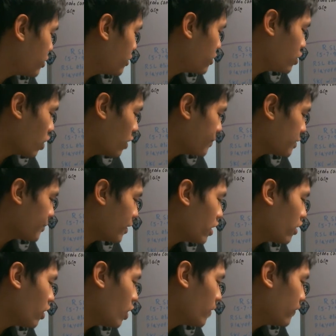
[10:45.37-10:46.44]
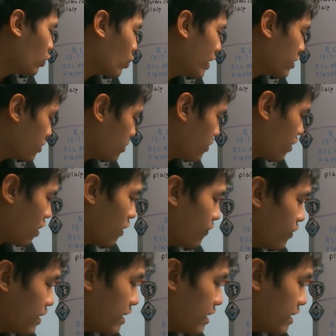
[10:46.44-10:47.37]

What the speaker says: top spot of the Western Conference,